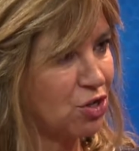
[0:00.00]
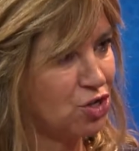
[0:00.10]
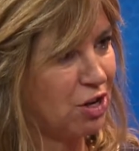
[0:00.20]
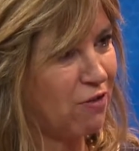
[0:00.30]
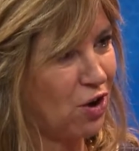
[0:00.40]

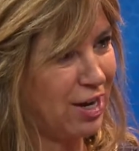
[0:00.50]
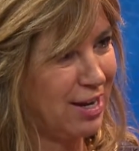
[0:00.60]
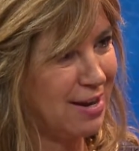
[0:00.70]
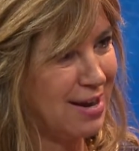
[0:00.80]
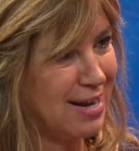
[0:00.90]
function of our
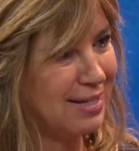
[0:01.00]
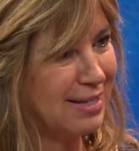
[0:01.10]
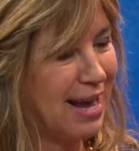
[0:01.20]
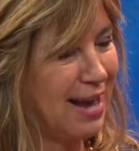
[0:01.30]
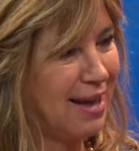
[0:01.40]

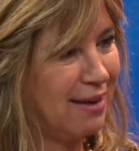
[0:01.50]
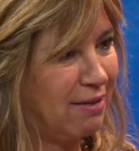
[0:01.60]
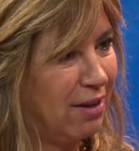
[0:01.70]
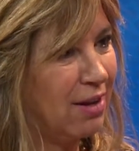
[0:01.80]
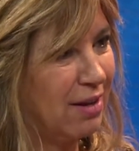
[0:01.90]
kidneys
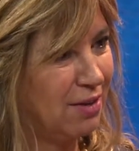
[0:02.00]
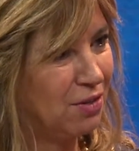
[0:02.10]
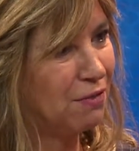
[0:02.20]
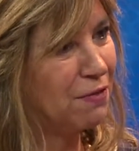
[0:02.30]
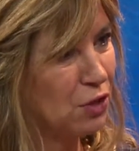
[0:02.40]
and
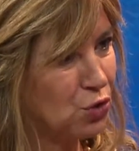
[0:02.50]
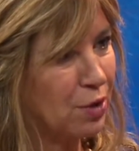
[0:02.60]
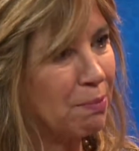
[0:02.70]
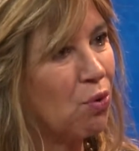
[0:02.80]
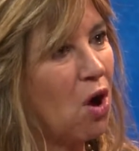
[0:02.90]
the
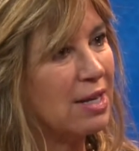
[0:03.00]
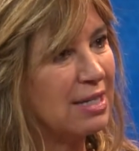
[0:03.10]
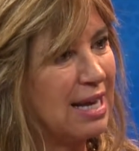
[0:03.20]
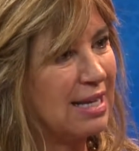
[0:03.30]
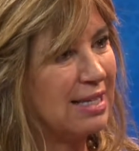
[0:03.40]
filtering
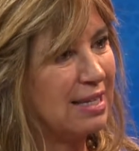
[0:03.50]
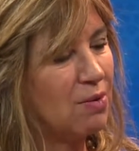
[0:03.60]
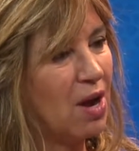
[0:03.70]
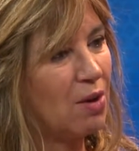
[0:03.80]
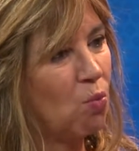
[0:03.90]
process
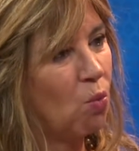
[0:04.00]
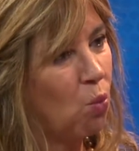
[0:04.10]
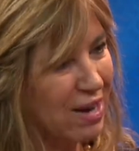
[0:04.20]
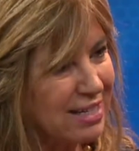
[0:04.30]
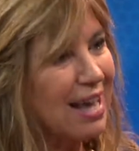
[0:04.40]
and
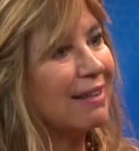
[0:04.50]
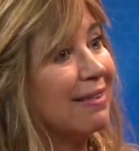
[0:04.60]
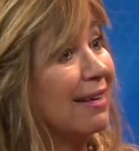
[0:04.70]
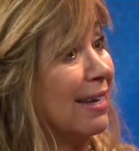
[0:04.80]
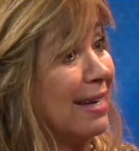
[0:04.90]
what
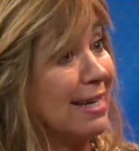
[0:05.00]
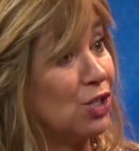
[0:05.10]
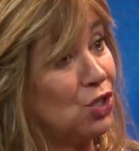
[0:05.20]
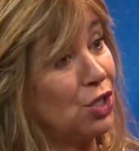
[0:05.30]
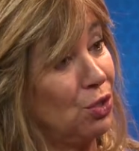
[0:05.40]
exactly the
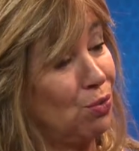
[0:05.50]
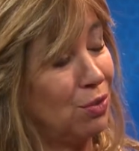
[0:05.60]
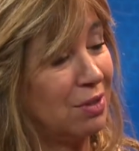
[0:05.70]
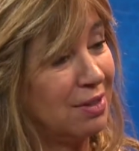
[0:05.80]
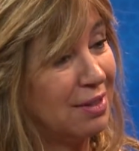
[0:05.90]
kidneys do.